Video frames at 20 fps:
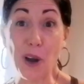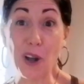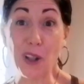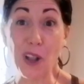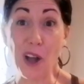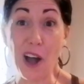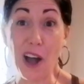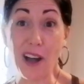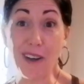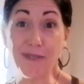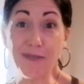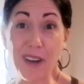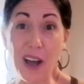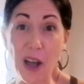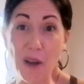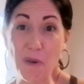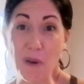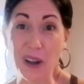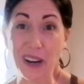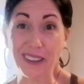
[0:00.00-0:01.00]
it all off,
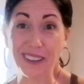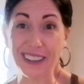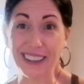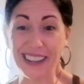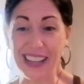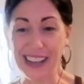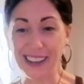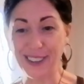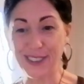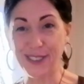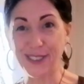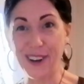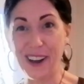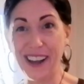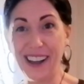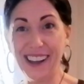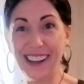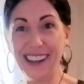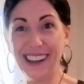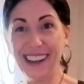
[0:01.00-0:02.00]
I want a little
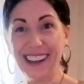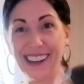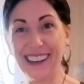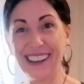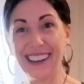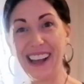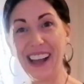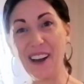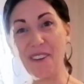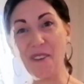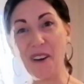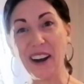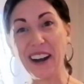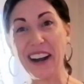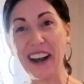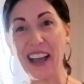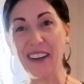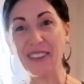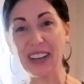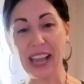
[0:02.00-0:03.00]
extra. I want
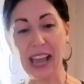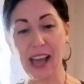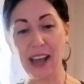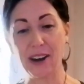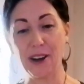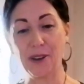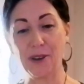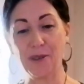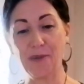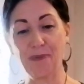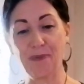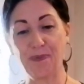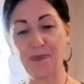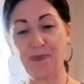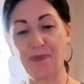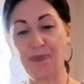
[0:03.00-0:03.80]
an avocado.